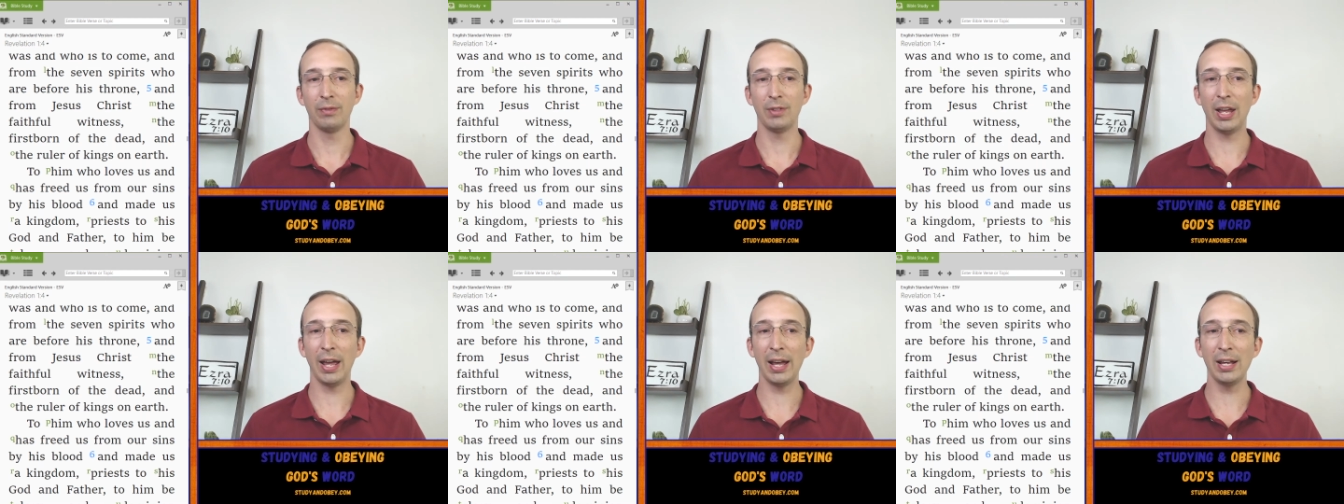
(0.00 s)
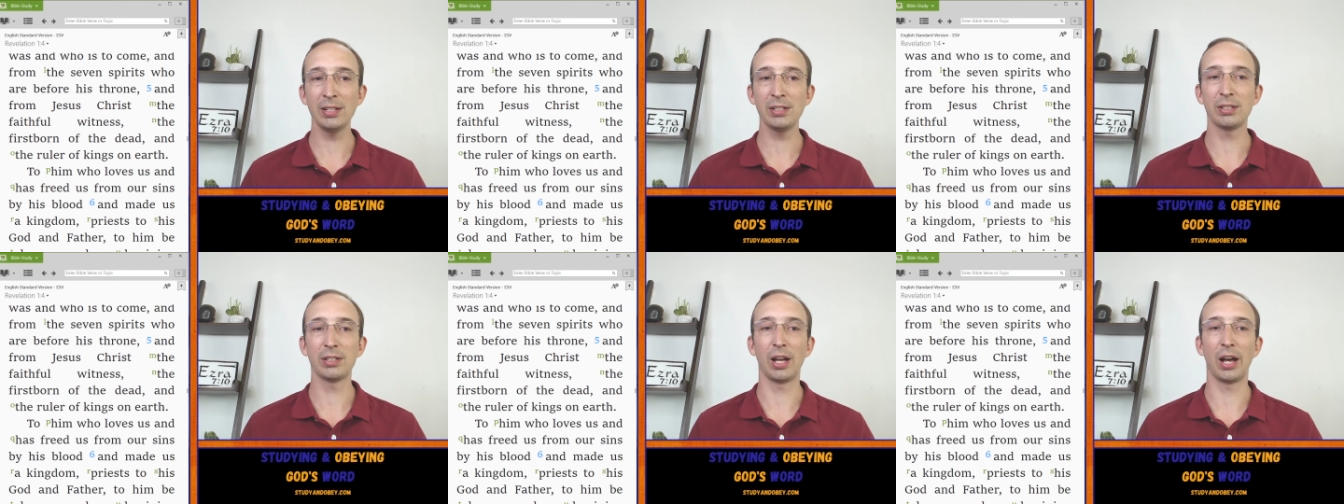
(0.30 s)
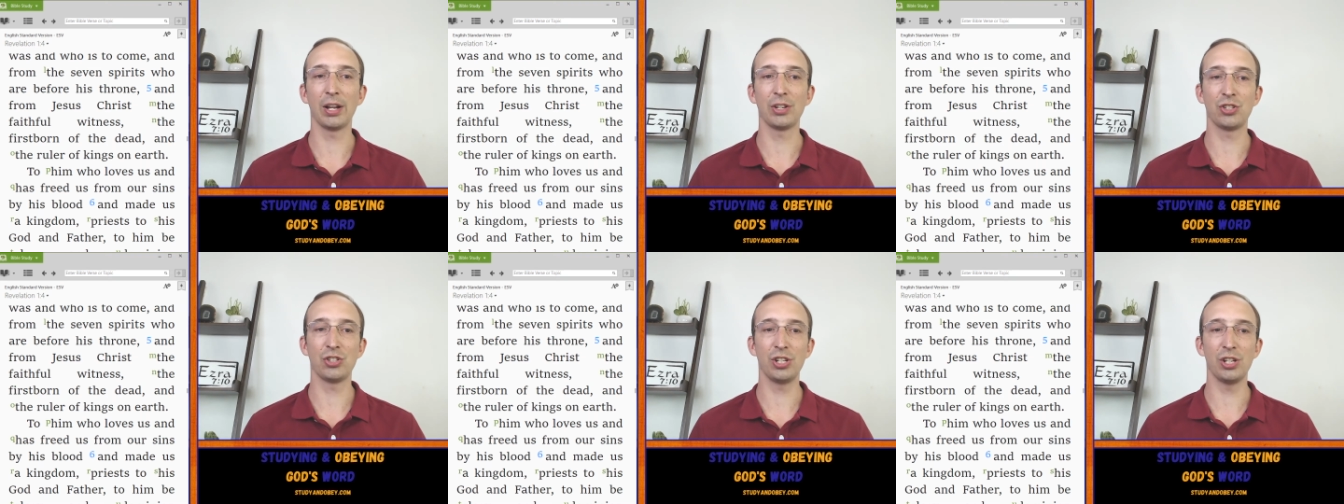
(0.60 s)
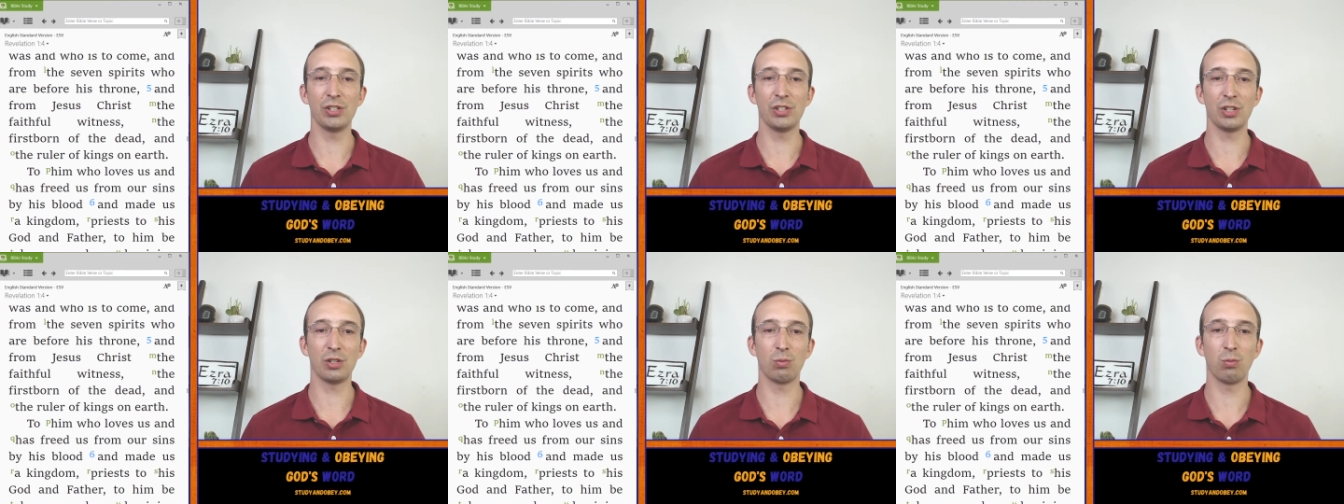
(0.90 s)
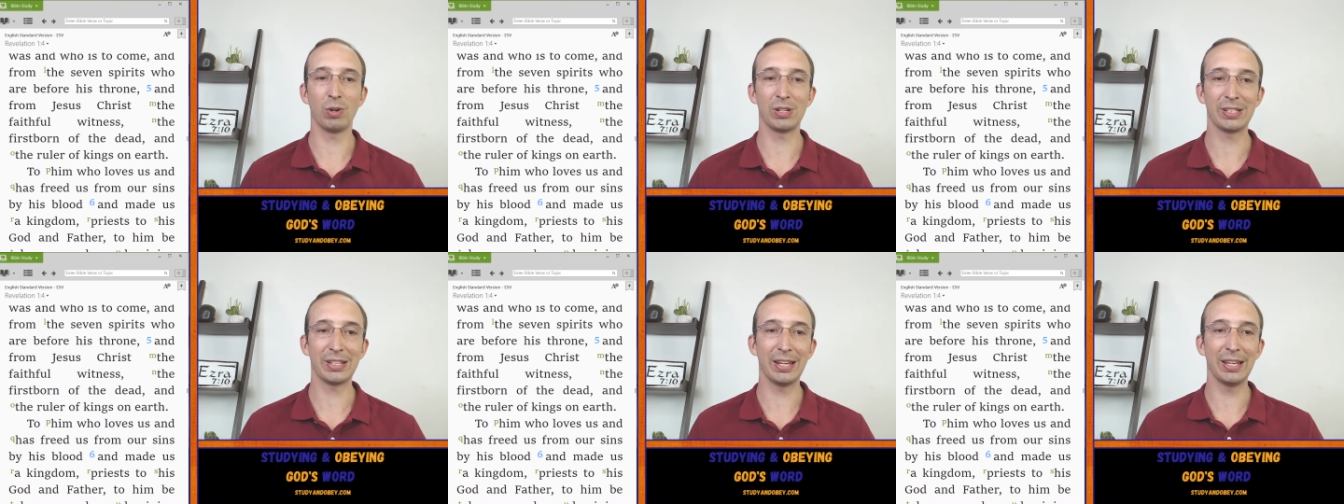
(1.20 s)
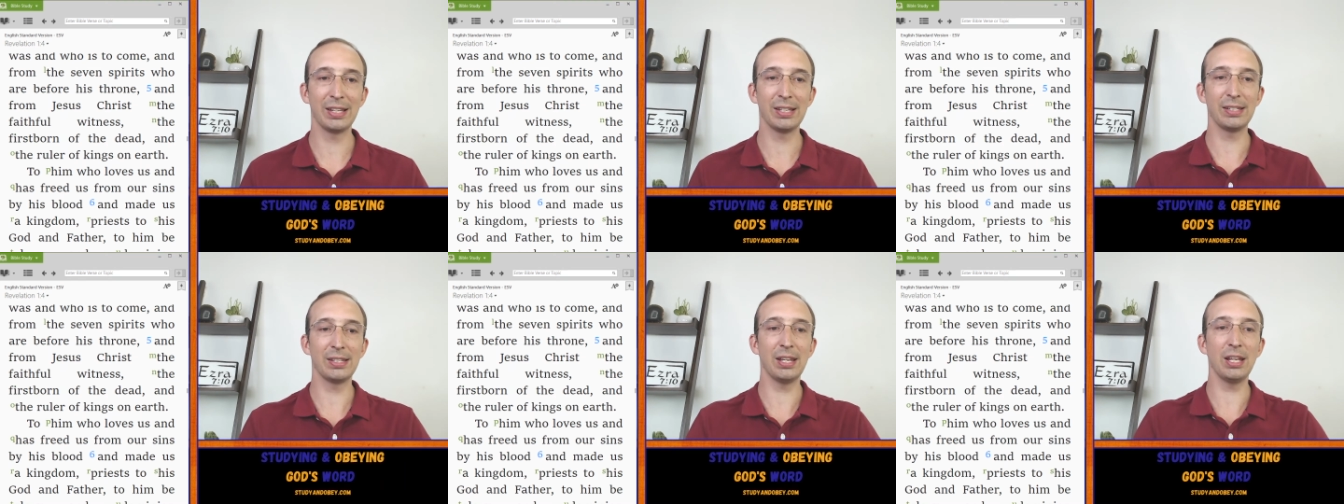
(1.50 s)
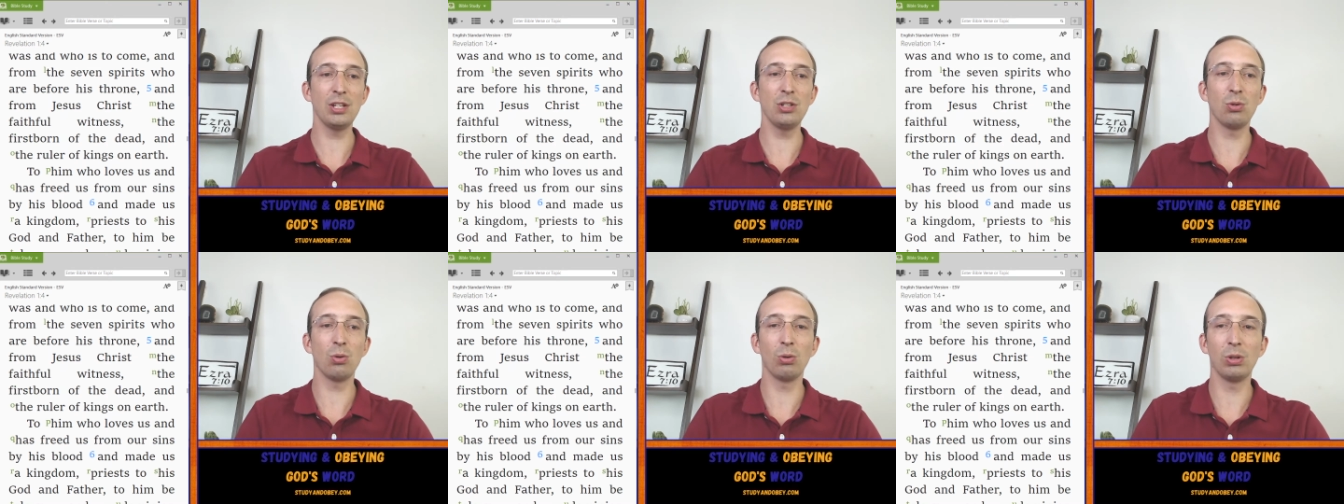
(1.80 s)
As such, Jesus was
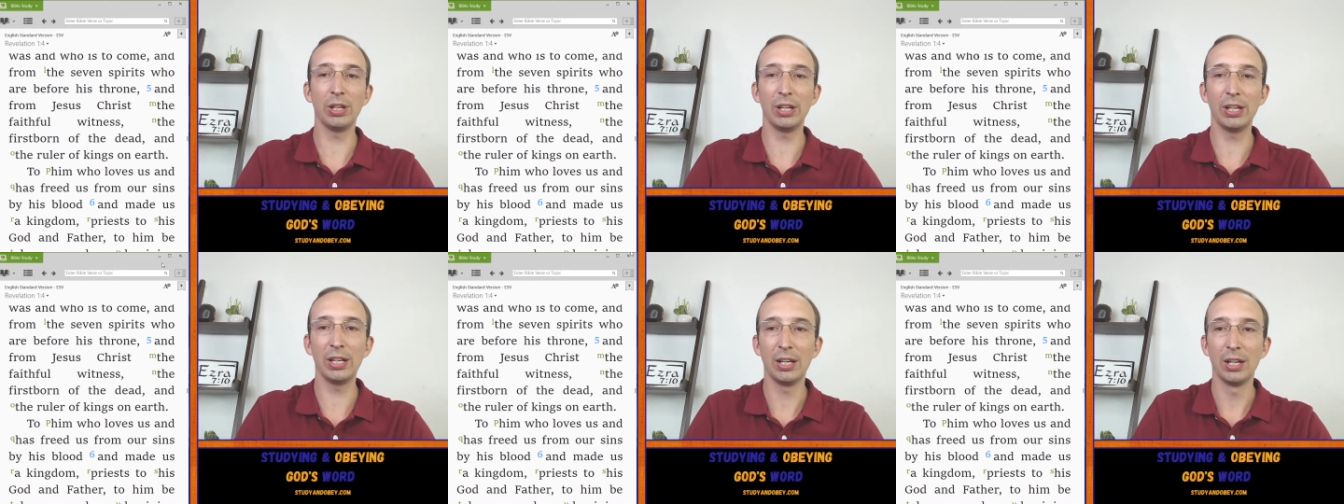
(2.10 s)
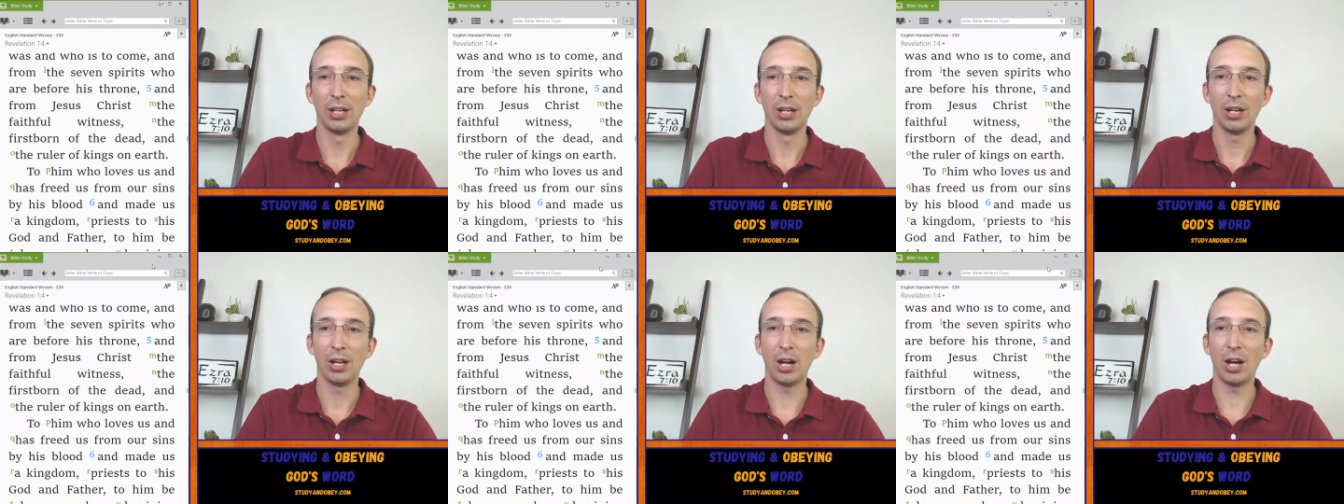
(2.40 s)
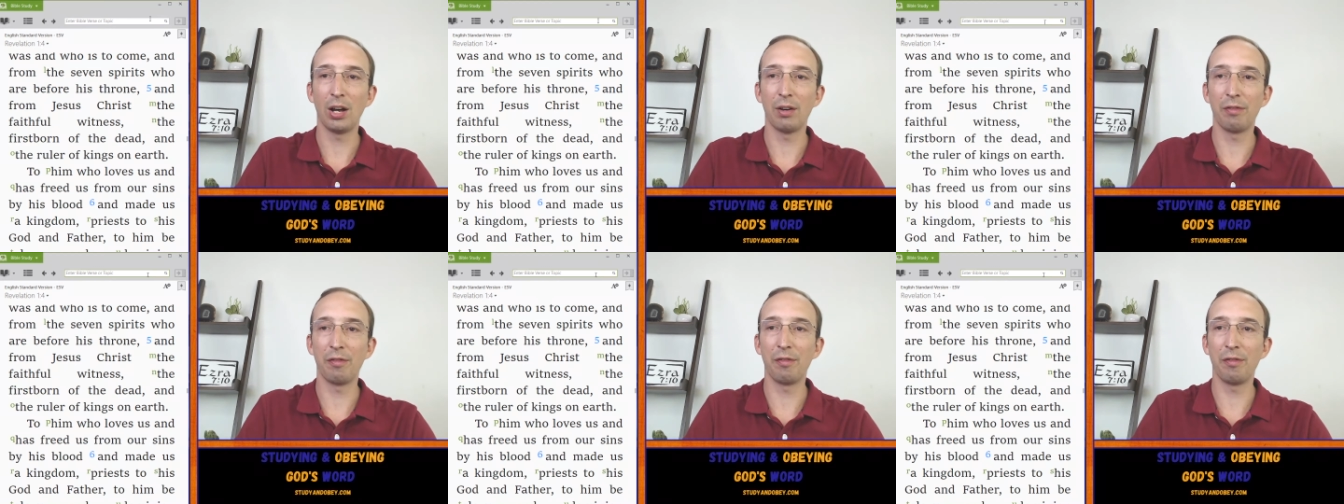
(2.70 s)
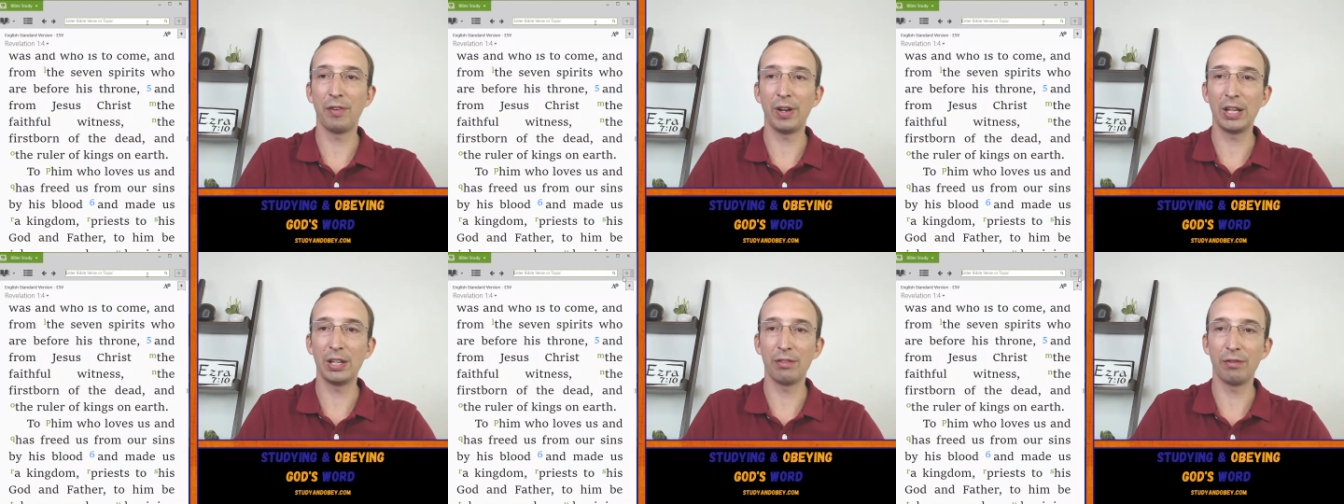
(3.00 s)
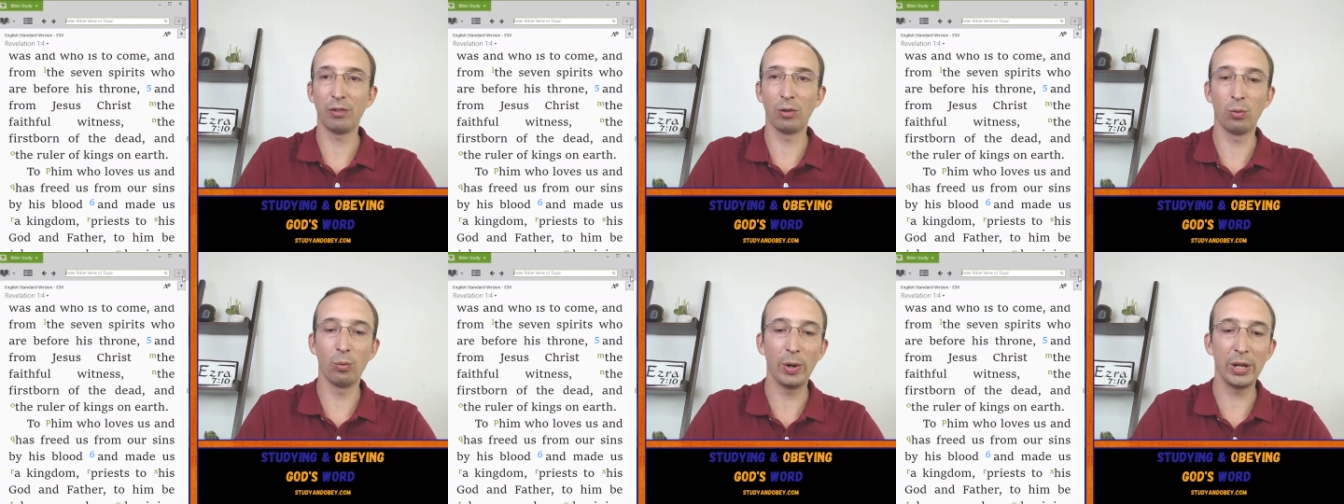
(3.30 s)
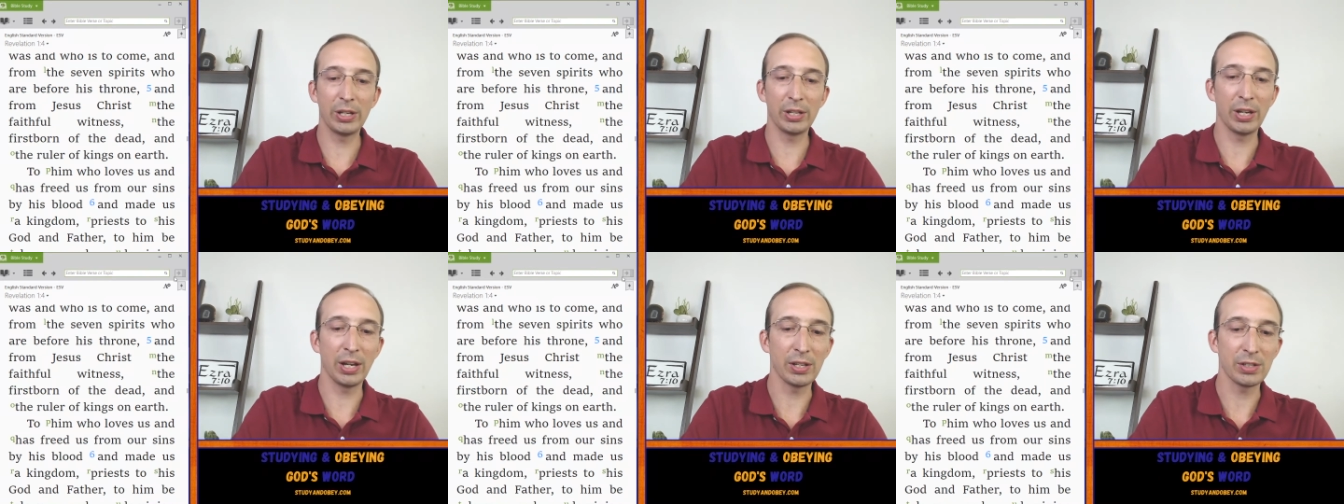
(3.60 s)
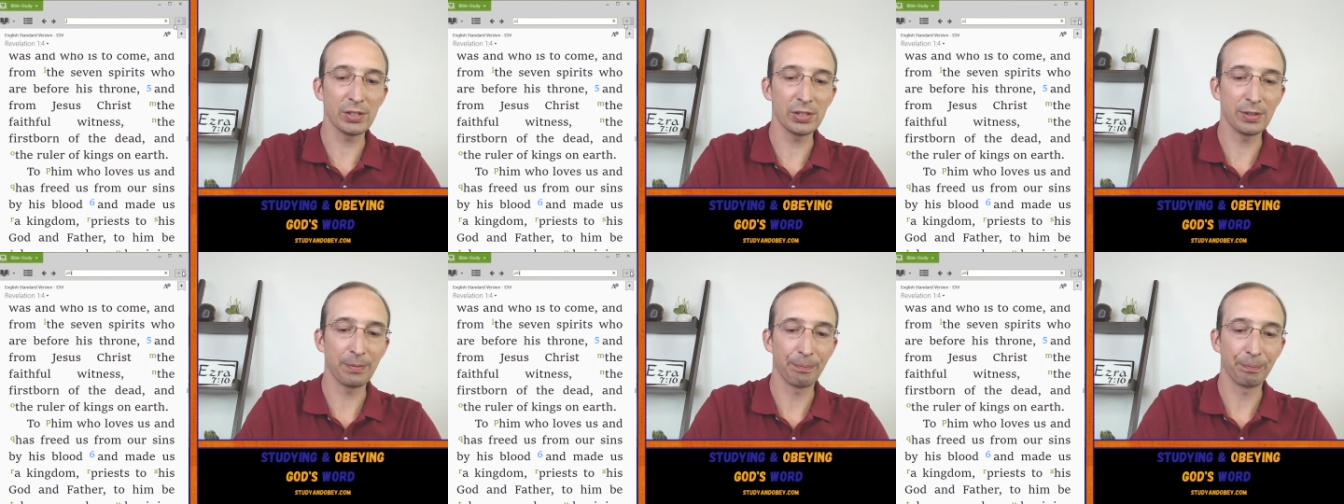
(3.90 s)
continually a faithful
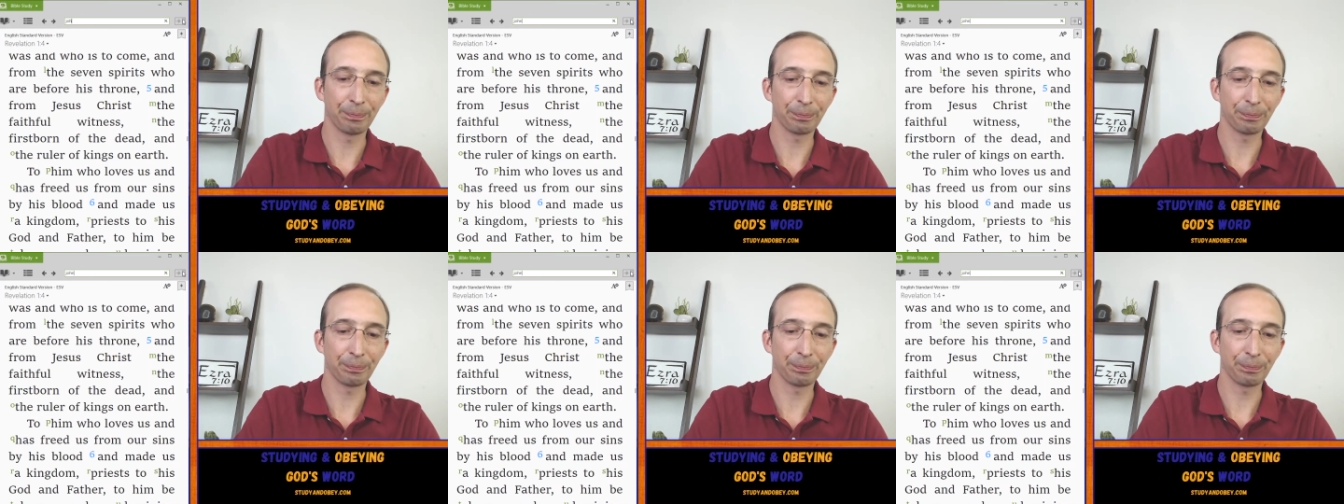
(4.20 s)
witness.